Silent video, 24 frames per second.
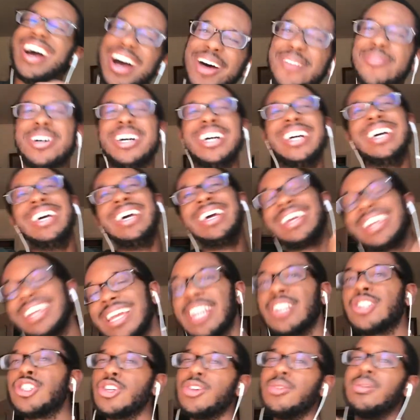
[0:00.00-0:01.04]
I'ma
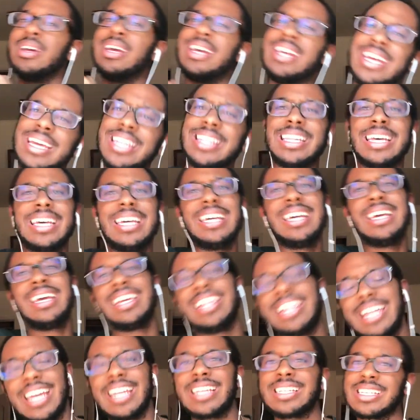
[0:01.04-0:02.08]
catch you in the
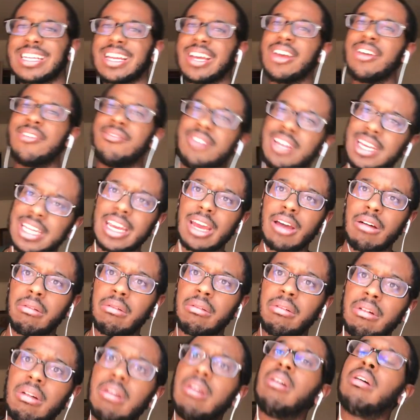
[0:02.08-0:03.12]
next video.
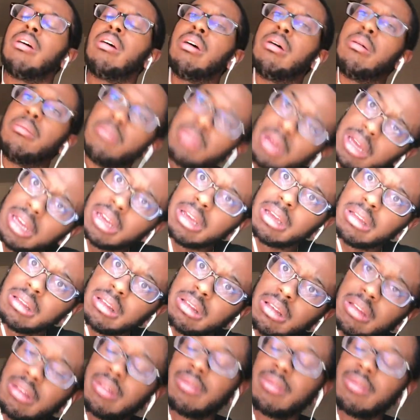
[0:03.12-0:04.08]
Peace.